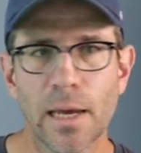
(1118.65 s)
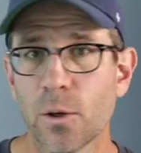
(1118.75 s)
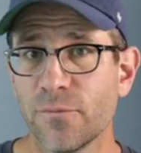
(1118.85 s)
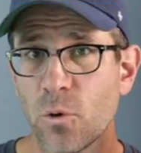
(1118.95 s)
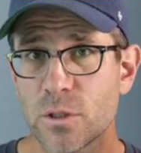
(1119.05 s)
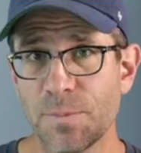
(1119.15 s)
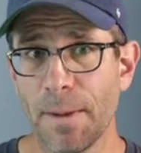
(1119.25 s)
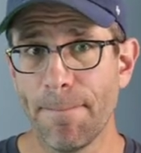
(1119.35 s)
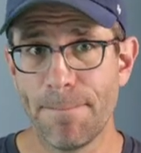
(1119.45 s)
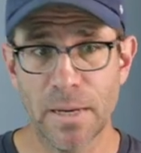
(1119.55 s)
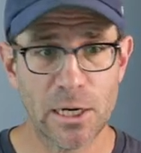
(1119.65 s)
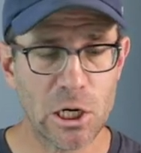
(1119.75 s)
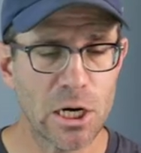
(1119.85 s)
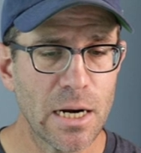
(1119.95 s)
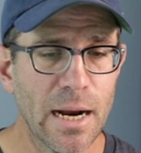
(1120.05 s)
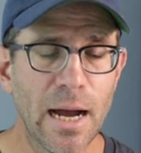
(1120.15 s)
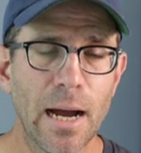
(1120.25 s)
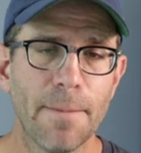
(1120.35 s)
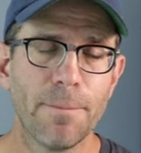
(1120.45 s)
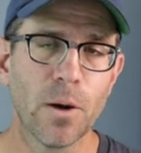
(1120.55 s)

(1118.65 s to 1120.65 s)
It could, of course, be bigger, um,